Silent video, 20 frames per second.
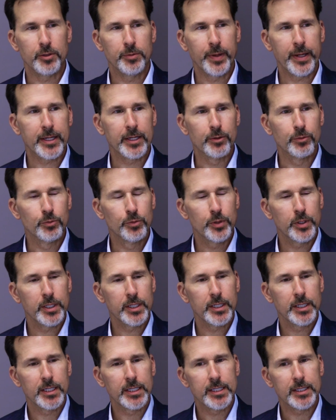you make a
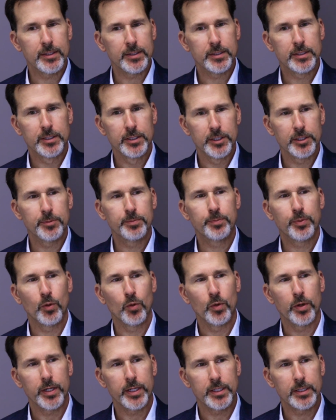really good
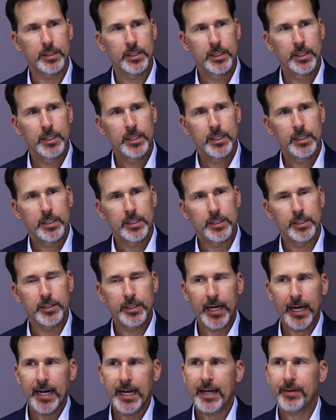point. You
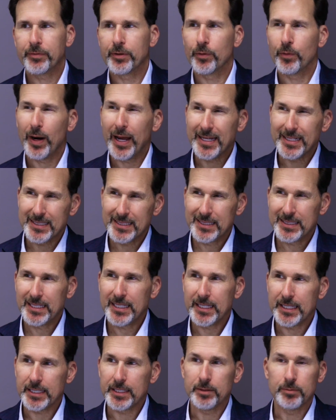got to have the right
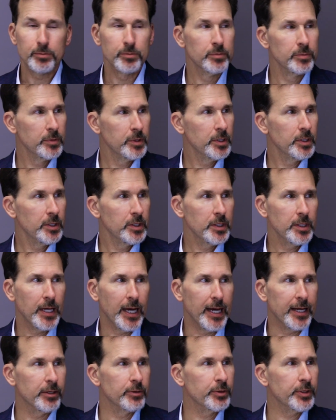team.
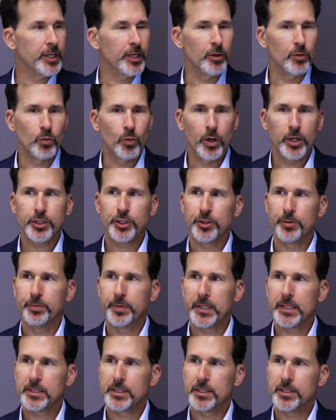I don't care what your
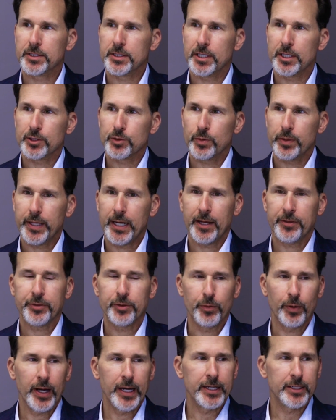business is, without
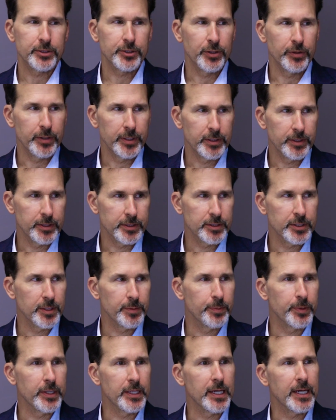the right attorney, the
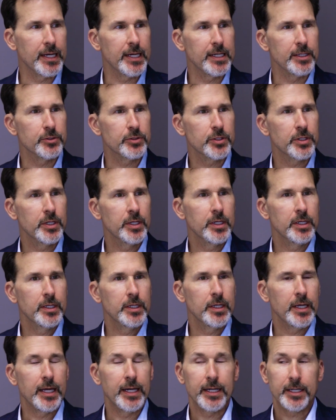CPAs,
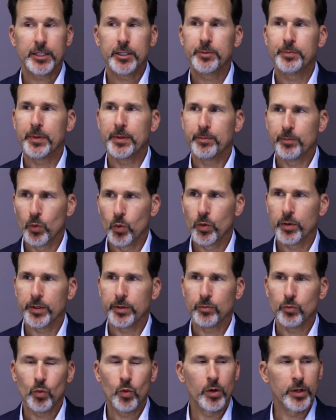and it could be more
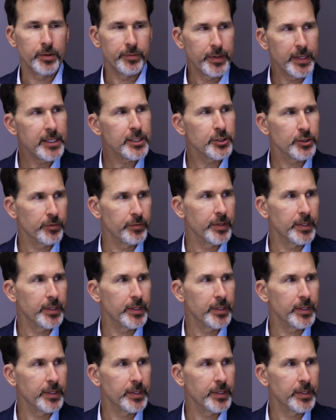than one of each